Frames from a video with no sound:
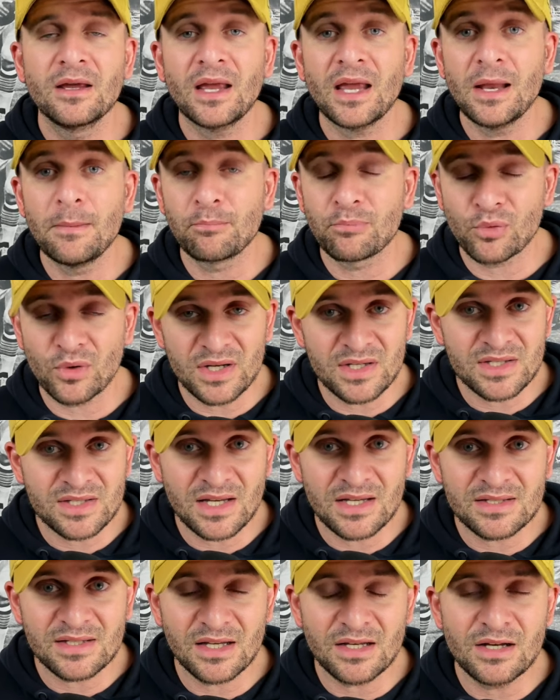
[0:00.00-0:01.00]
In
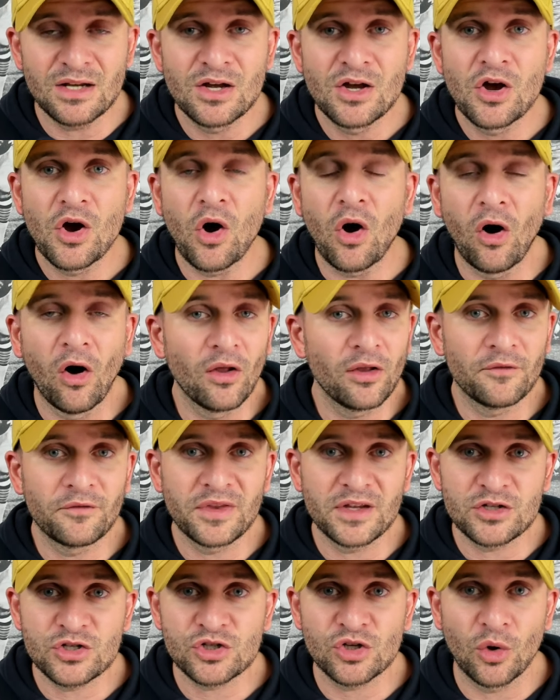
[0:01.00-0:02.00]
preseason, all of
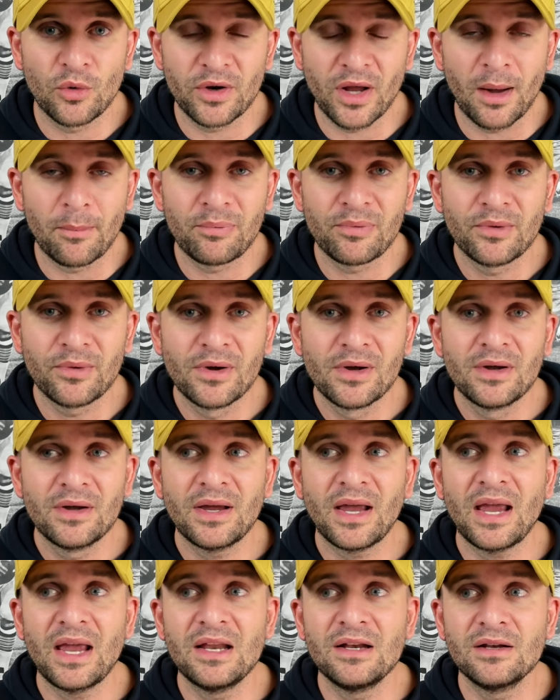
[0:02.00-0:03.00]
this showed up
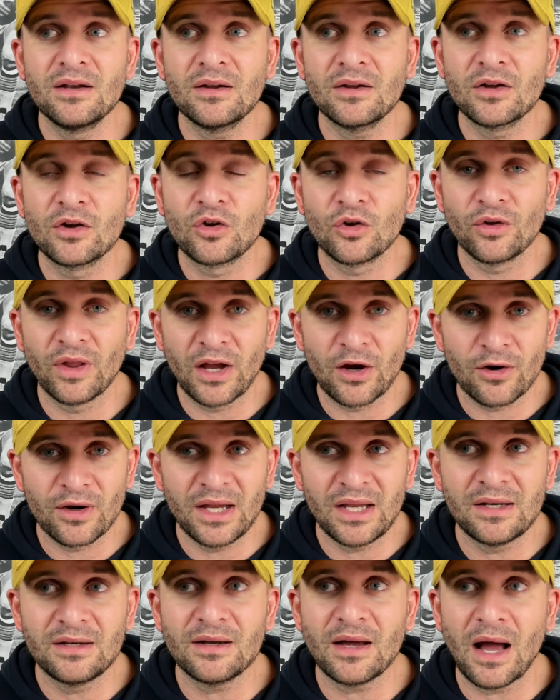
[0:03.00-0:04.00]
in
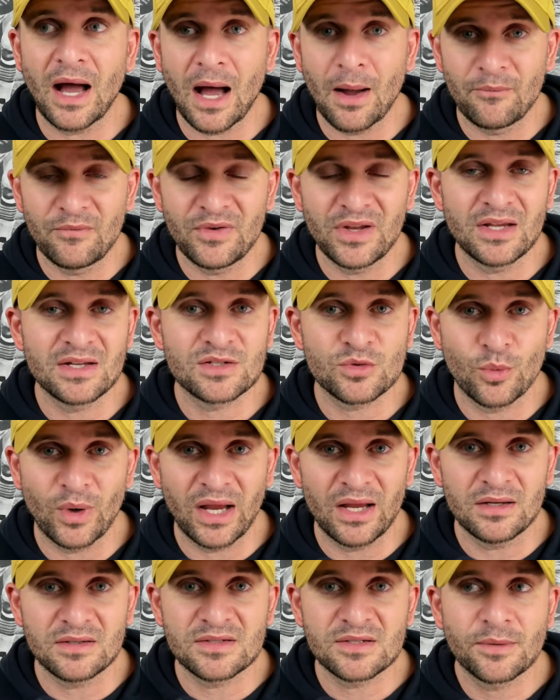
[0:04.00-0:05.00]
glaring, obvious
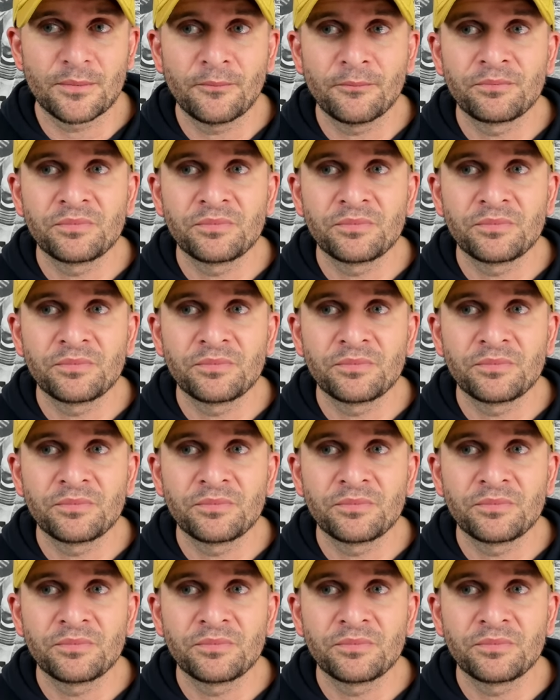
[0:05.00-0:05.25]
ways.